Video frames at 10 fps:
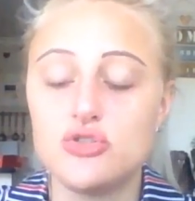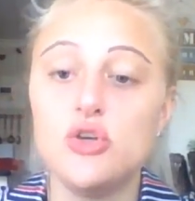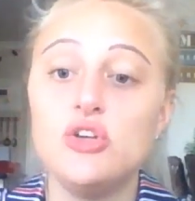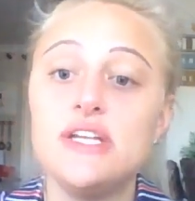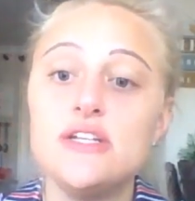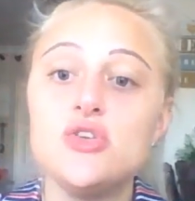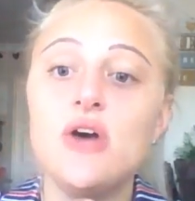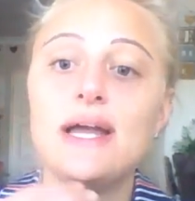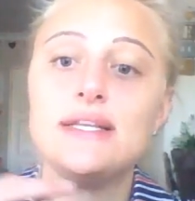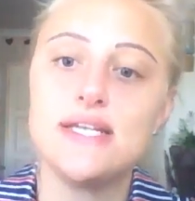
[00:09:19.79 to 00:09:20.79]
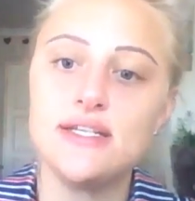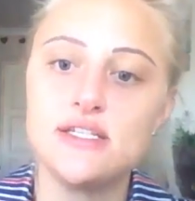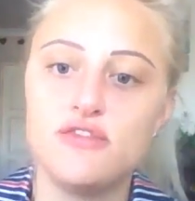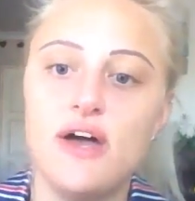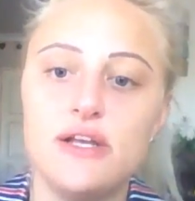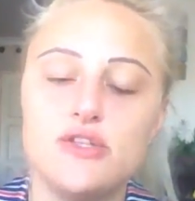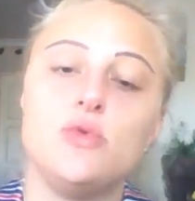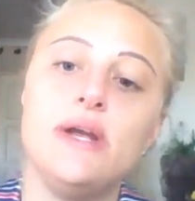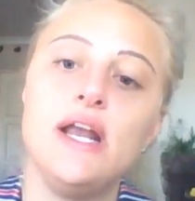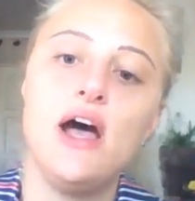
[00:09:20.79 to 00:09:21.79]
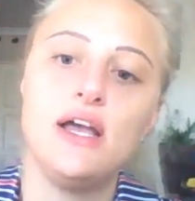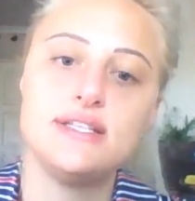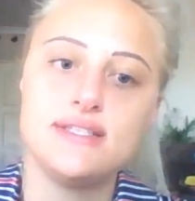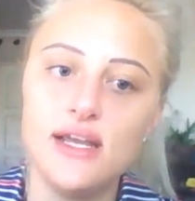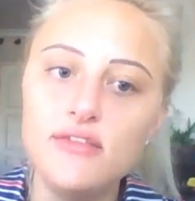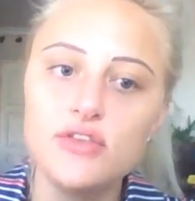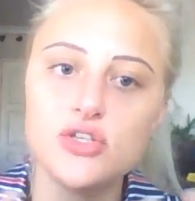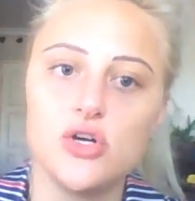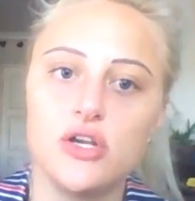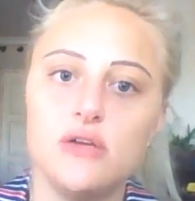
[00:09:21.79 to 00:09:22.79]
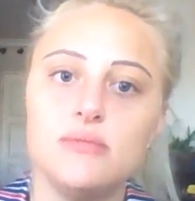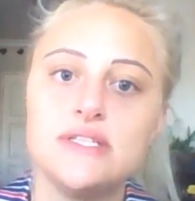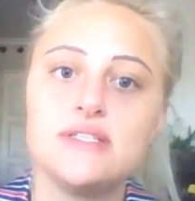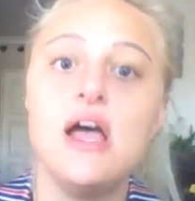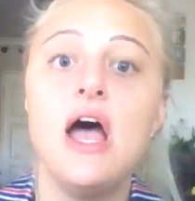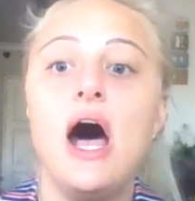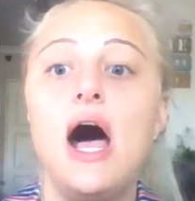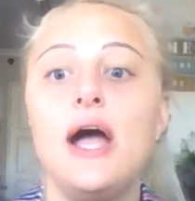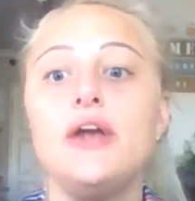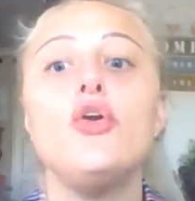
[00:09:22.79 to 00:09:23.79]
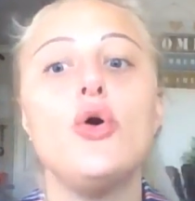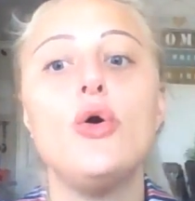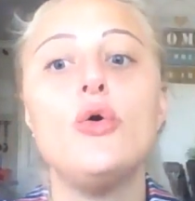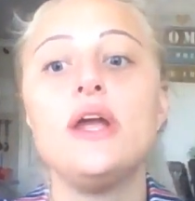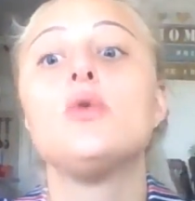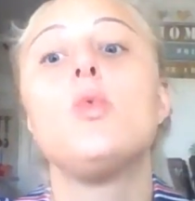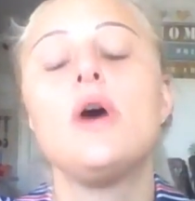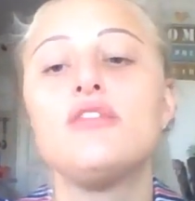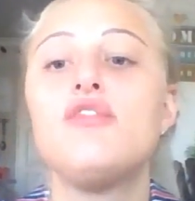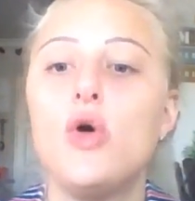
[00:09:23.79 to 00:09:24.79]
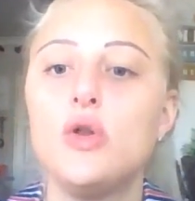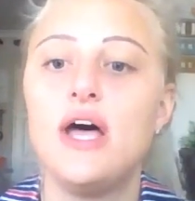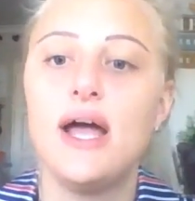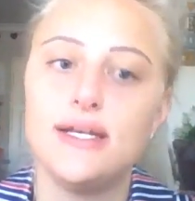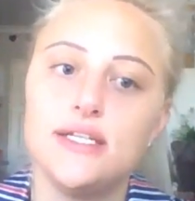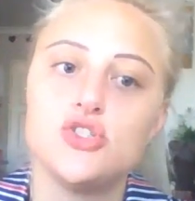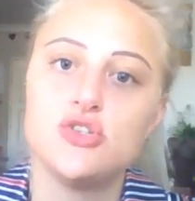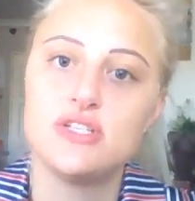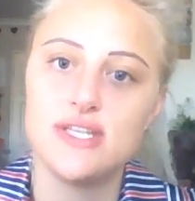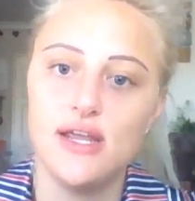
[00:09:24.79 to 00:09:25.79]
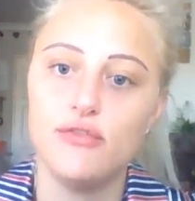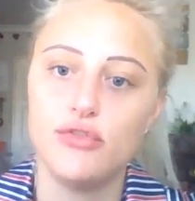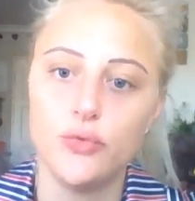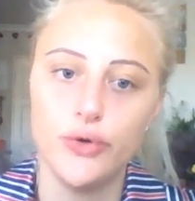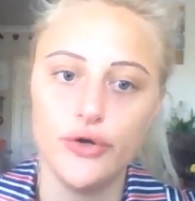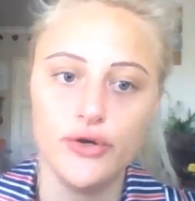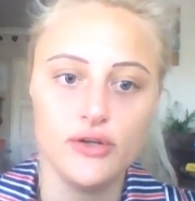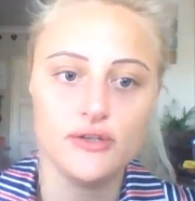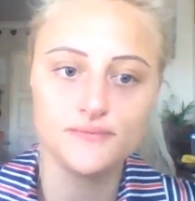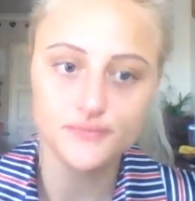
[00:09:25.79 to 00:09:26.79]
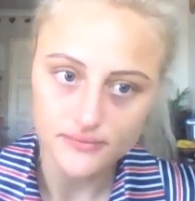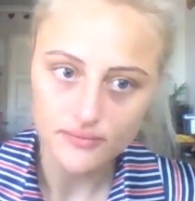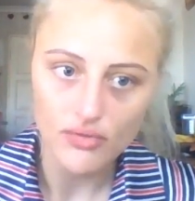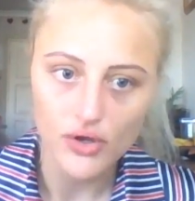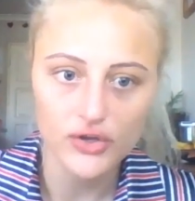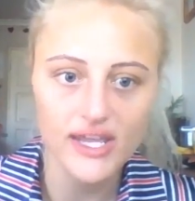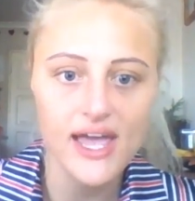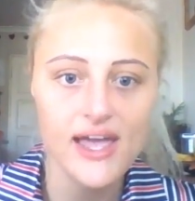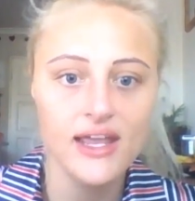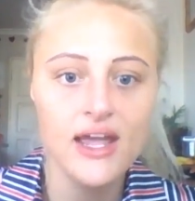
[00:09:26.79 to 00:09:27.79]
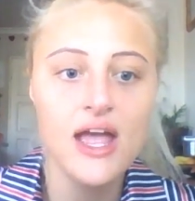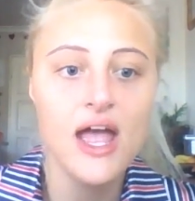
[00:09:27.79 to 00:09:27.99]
So you need to identify. So when I save the documents, I know in what folder I need to save the work. Okay.